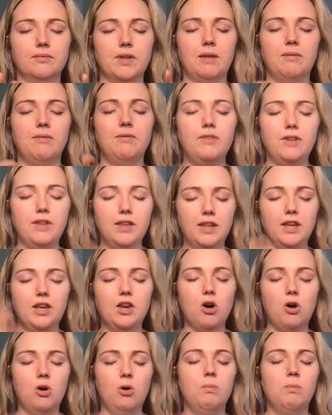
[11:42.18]
I'm feeling
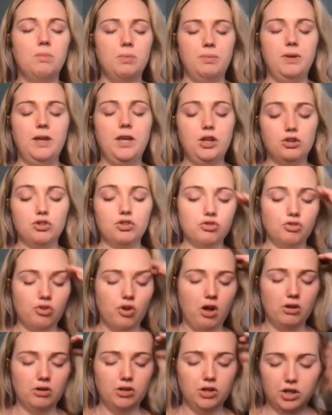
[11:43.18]
hope being
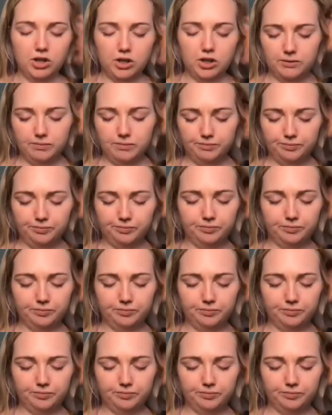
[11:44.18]
stronger.